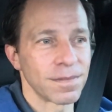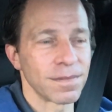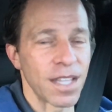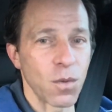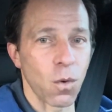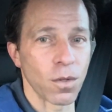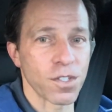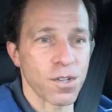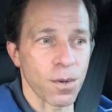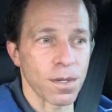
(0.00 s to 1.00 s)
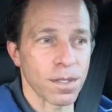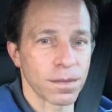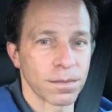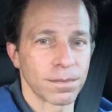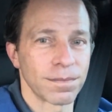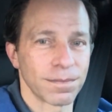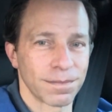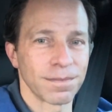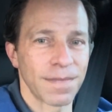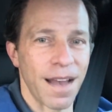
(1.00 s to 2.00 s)
then the world is yours.
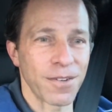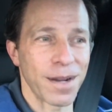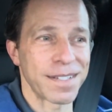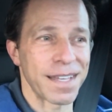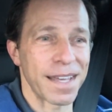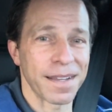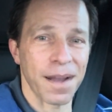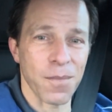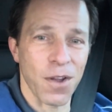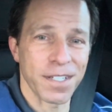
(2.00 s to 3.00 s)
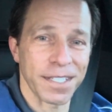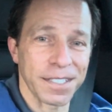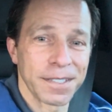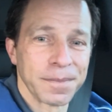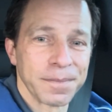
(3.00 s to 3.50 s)
Have a great day. I'm Ron Dichter.